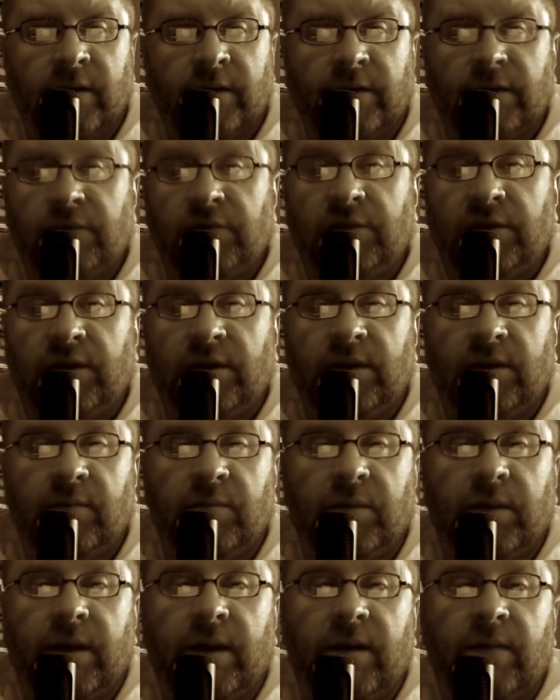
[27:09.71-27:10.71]
as if she'd
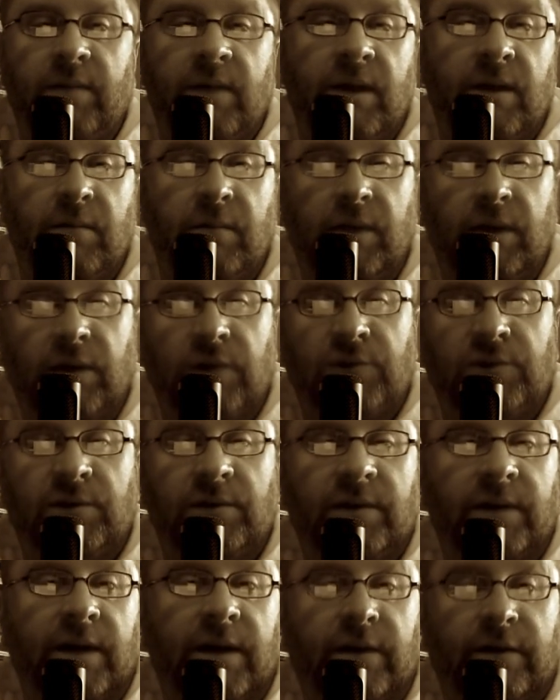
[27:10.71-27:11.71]
complained about it being
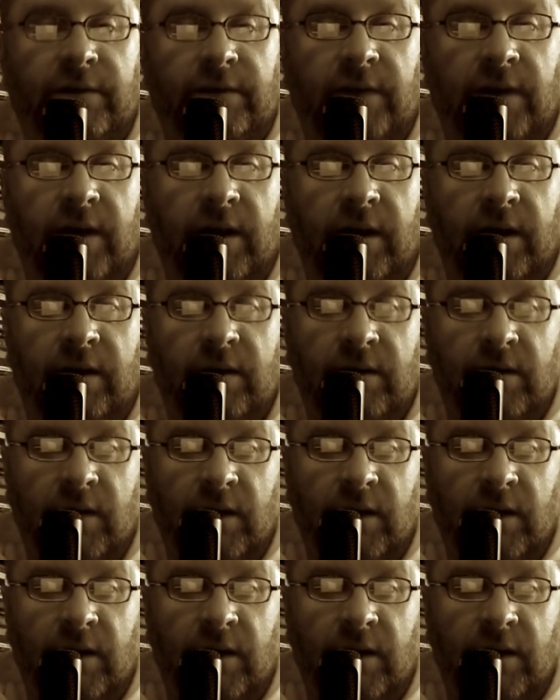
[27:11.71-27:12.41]
chilly outside,